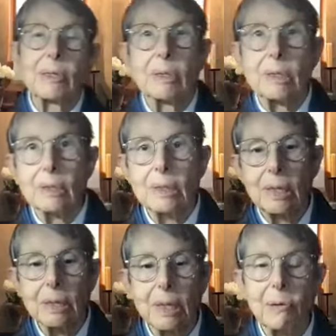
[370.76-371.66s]
he's
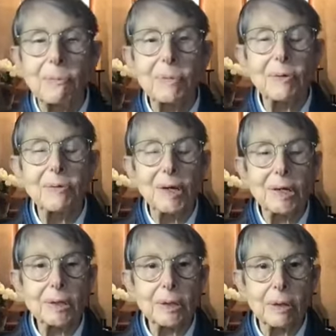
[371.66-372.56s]
dead now, the
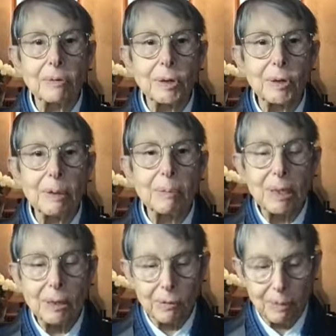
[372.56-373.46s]
father of Yongye
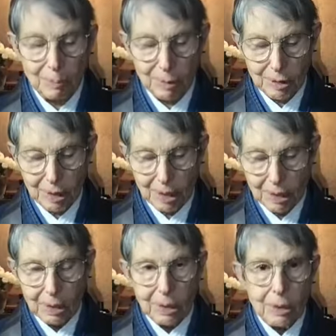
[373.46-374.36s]
Mingyur Rinpoche,
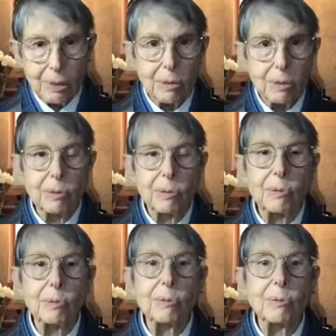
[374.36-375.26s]

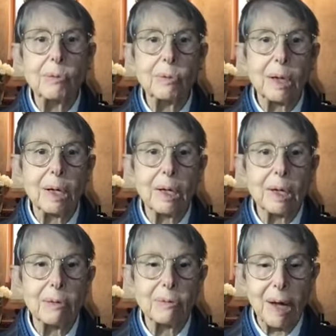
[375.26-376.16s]
who,
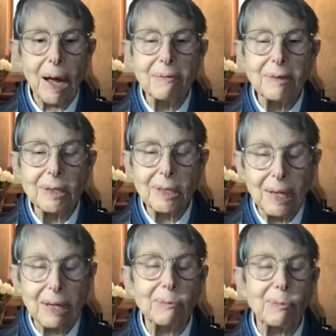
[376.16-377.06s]
if you haven't
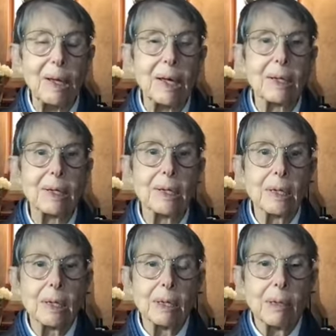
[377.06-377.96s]
yet read
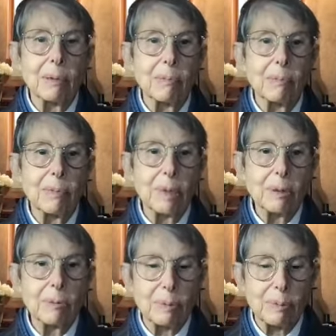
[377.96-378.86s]

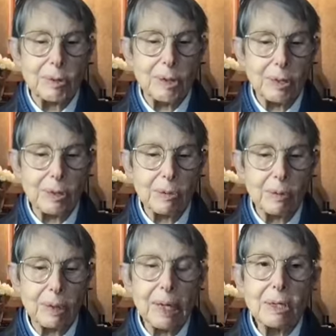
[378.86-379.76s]
Mingyur Rinpoche's
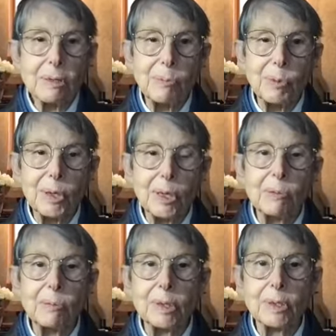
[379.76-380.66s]
latest book,
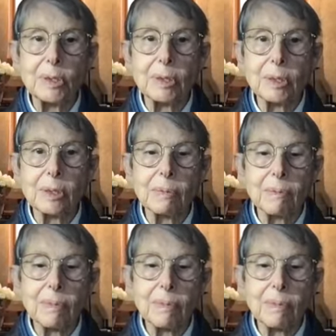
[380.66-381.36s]
which is